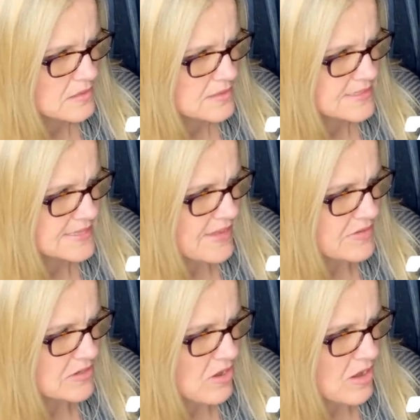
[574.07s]

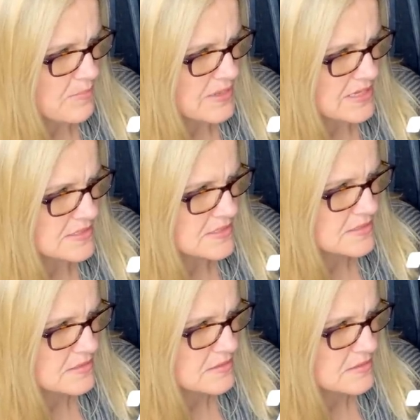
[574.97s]
Seven
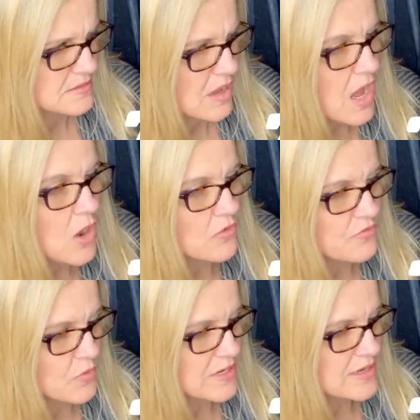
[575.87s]
copies. Oh,
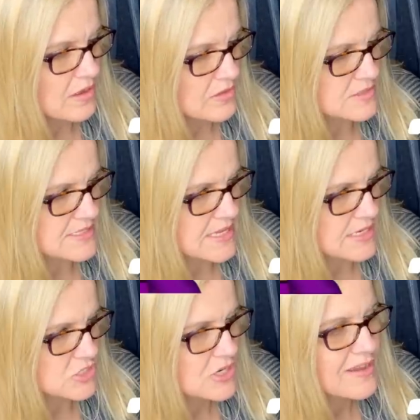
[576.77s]
$40
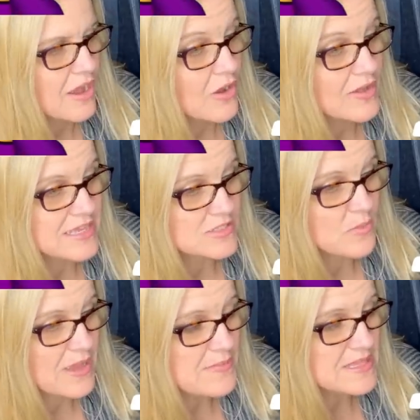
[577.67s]
each. Okay,
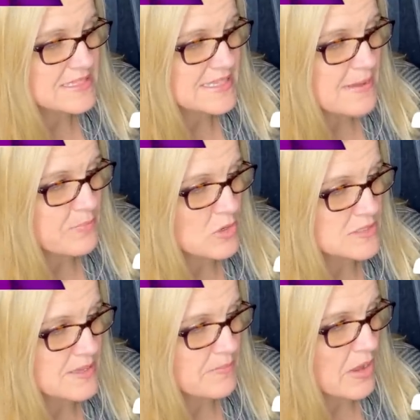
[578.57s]
so maybe the same
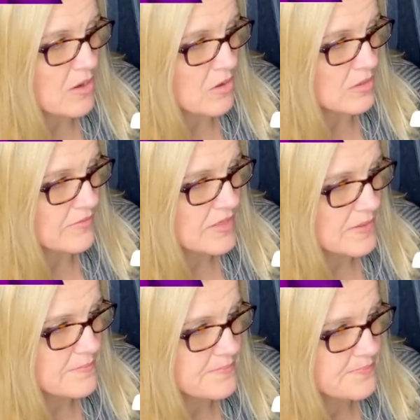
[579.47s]
person bought all of them.